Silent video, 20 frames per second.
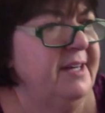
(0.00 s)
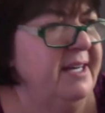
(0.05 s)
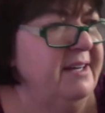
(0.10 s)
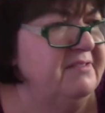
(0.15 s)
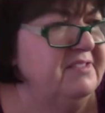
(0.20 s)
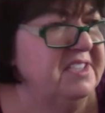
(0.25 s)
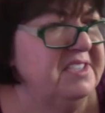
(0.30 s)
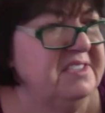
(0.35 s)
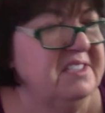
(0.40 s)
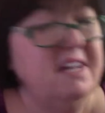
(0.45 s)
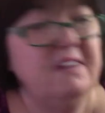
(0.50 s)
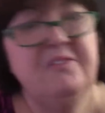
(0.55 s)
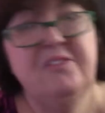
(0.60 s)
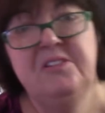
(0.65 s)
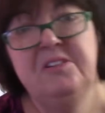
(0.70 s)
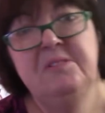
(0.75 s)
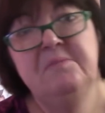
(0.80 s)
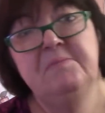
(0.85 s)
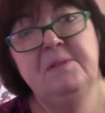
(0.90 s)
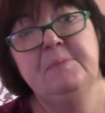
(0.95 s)
I have
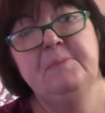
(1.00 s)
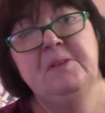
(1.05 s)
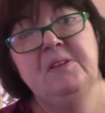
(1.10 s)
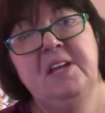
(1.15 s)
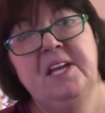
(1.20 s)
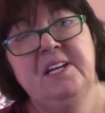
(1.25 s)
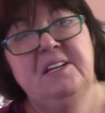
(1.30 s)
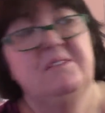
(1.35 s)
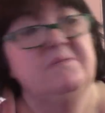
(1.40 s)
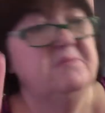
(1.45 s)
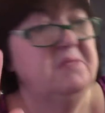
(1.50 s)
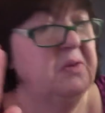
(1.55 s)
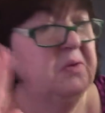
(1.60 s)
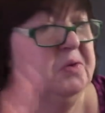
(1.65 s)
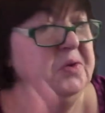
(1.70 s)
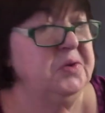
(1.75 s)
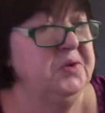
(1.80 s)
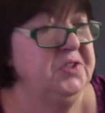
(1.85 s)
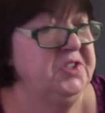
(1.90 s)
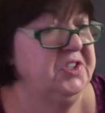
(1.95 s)
discovered people like
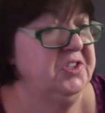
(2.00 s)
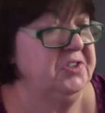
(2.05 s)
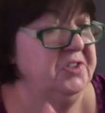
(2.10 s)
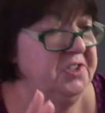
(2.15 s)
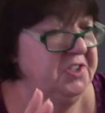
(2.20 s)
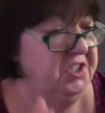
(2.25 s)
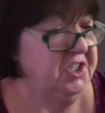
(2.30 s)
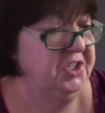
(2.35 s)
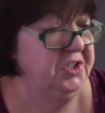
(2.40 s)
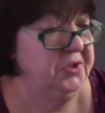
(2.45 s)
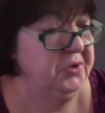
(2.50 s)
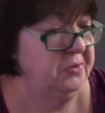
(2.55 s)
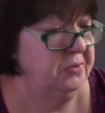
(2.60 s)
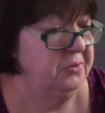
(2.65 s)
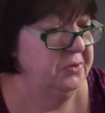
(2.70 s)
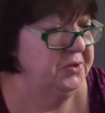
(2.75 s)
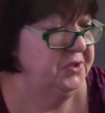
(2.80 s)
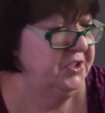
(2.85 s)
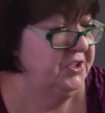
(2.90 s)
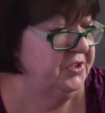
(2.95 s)
roosters too,
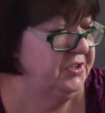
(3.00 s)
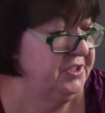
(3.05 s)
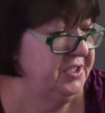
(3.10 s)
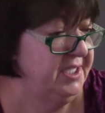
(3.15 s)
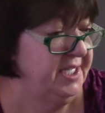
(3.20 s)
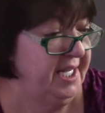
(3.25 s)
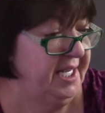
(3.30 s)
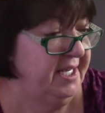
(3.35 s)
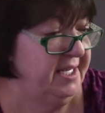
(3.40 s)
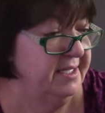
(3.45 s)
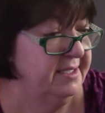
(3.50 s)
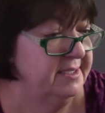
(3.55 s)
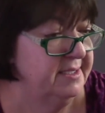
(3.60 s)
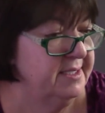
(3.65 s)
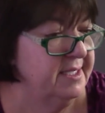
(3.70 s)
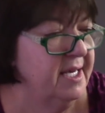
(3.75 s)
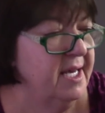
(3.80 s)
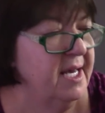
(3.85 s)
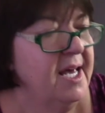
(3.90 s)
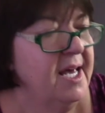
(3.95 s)
roosters and hens.